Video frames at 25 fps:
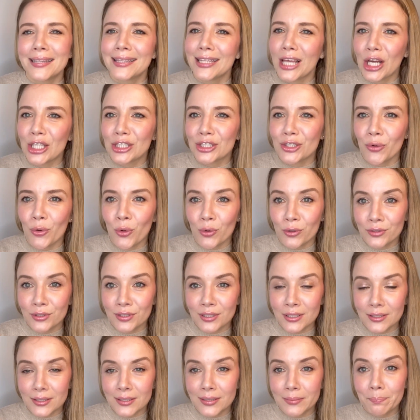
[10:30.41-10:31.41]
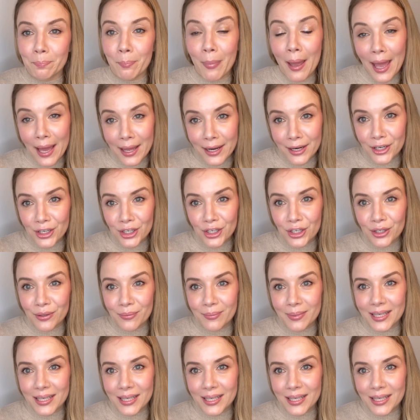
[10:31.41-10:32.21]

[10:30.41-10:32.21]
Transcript: not Augustinus Better,